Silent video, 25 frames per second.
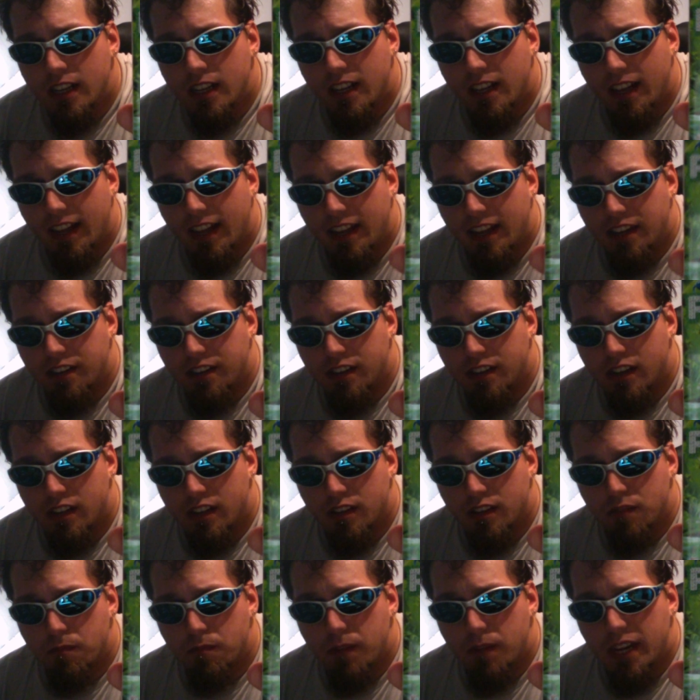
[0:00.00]
and
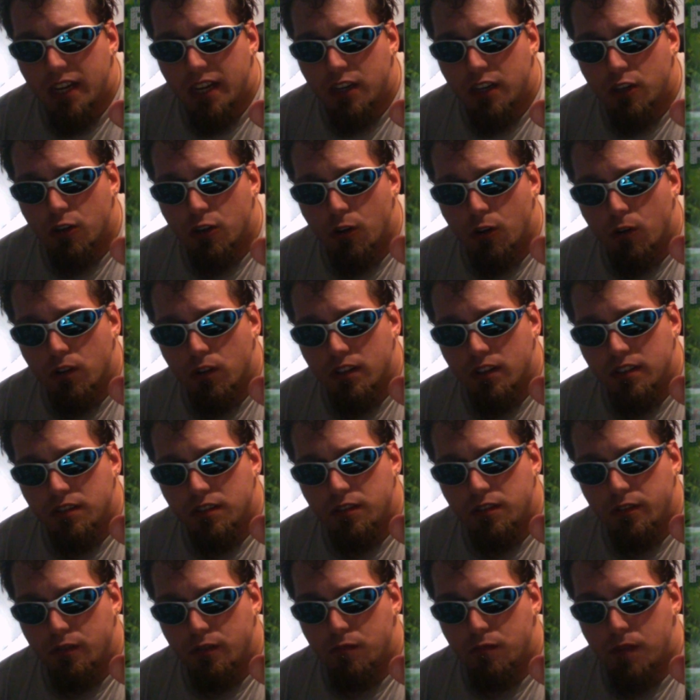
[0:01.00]
the main goal
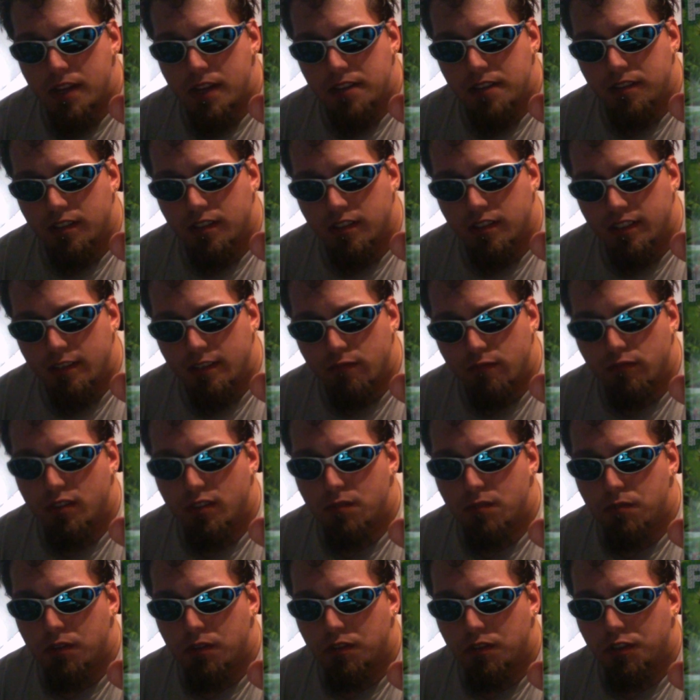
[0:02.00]
is to basically
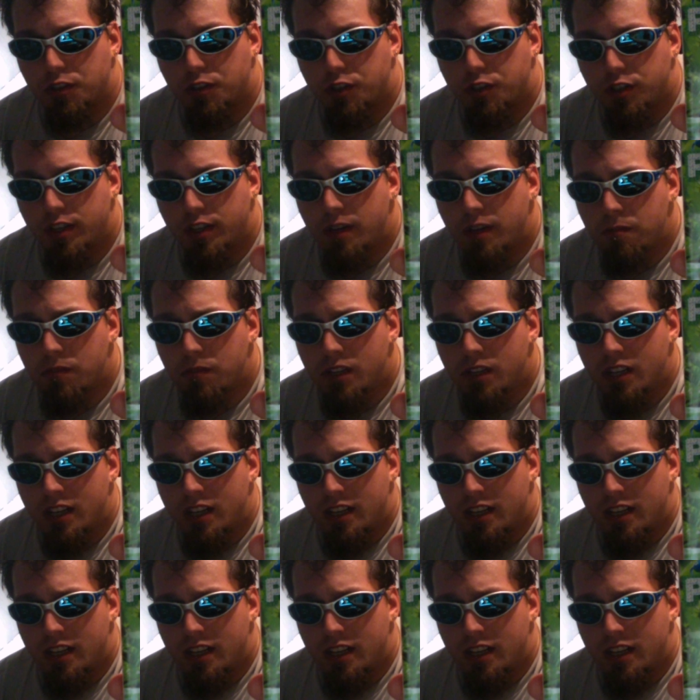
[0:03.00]
rebuild your ship